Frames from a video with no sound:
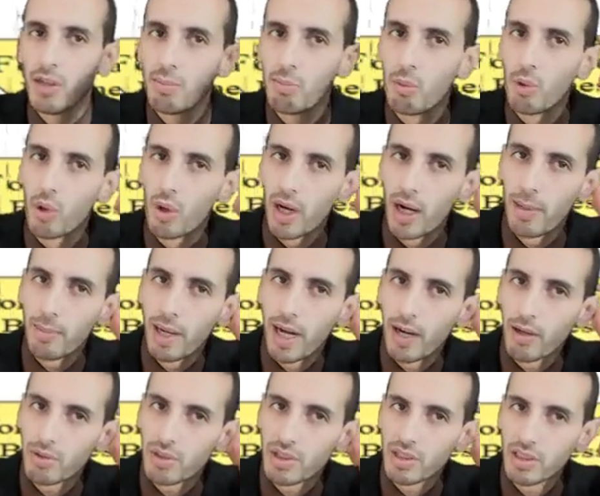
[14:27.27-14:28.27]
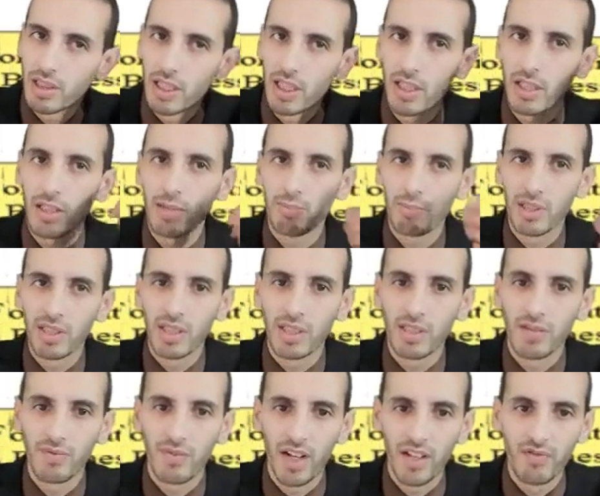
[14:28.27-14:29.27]
more about the
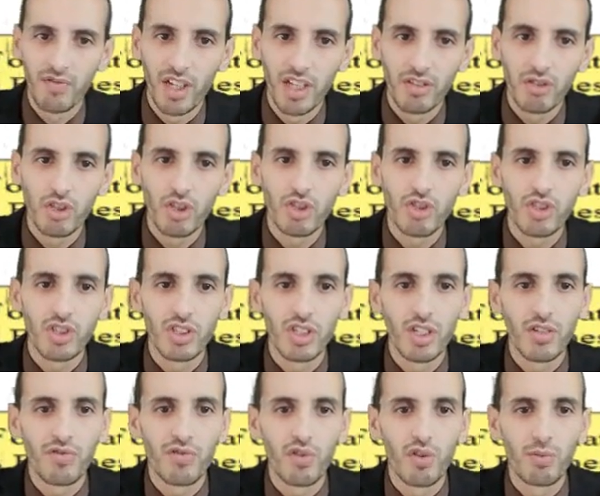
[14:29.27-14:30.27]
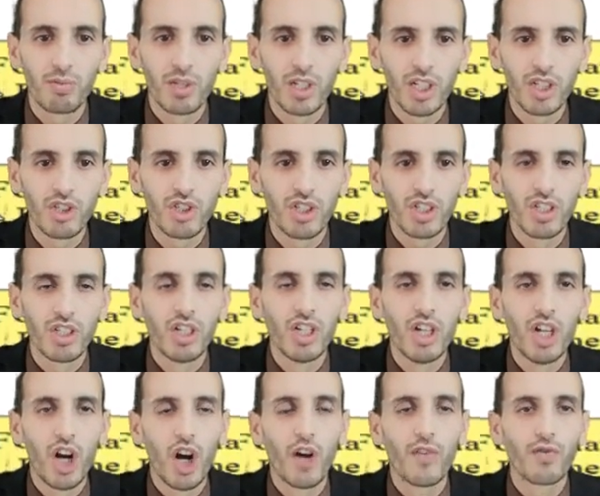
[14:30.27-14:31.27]
competitive advantage, and then formulation
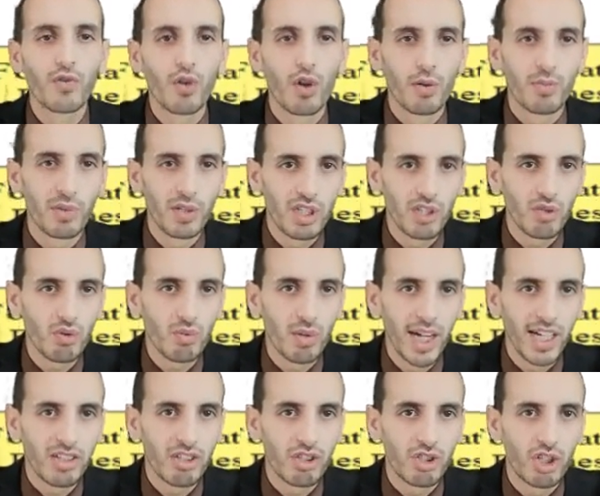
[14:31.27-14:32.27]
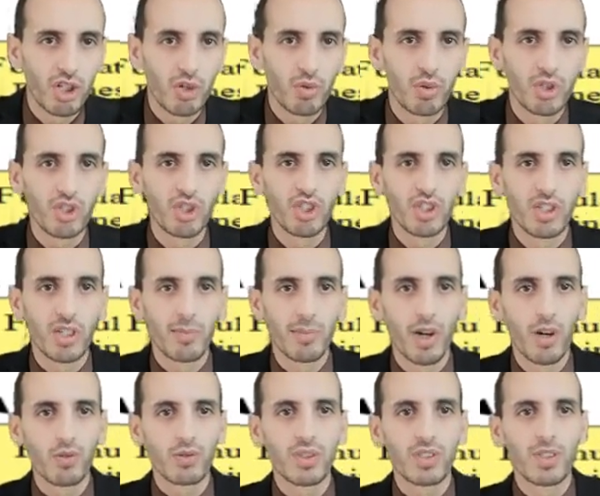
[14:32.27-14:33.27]
of corporate strategy, which is
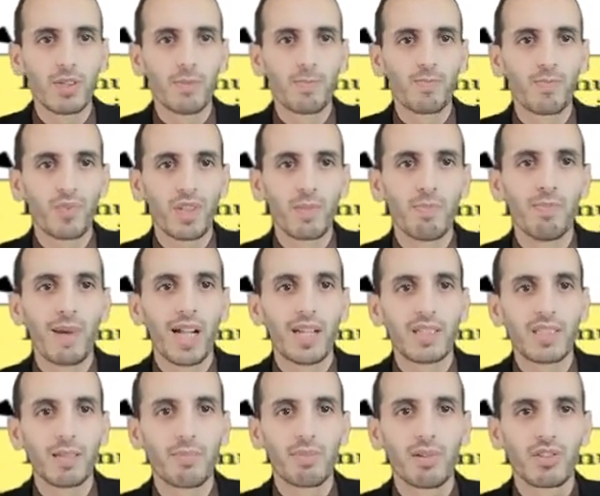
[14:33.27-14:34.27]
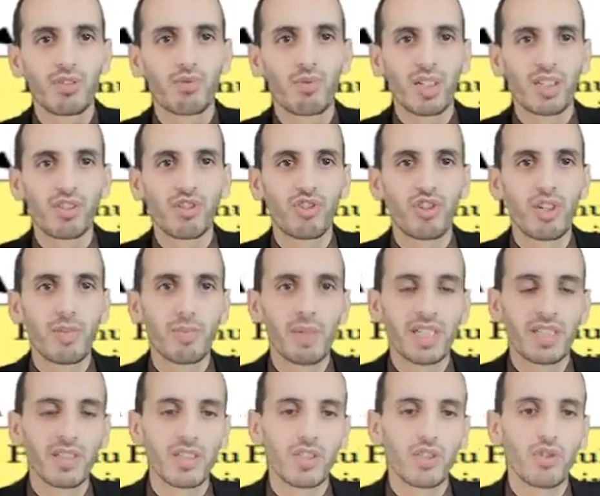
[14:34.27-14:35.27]
about multiple strategic
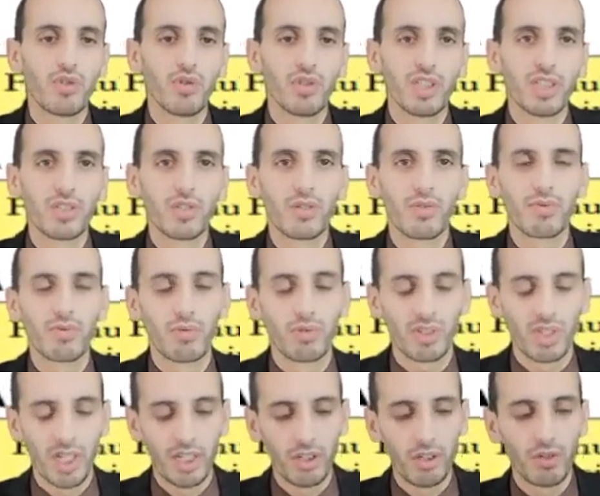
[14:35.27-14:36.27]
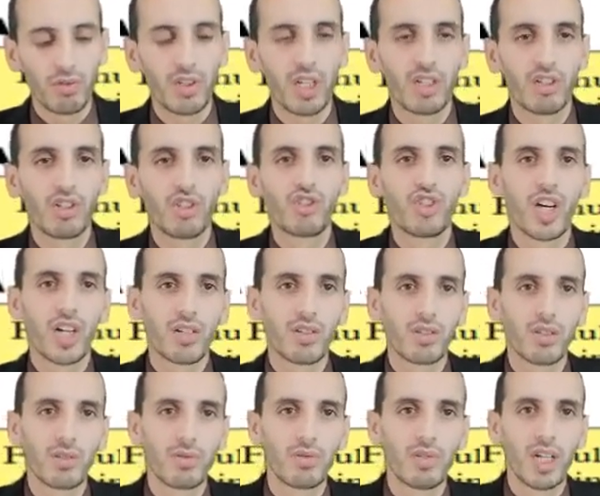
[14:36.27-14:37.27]
business units. Of course, I know that the
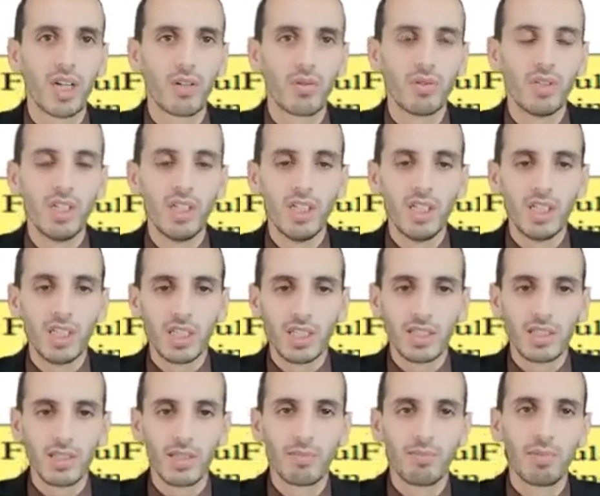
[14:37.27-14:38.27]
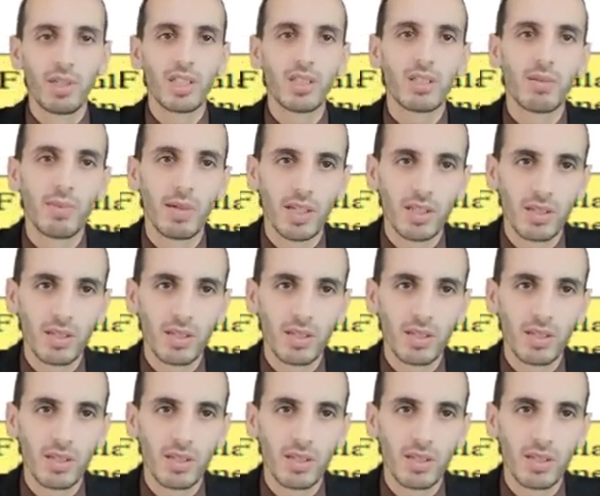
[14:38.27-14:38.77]
jargon now is a bit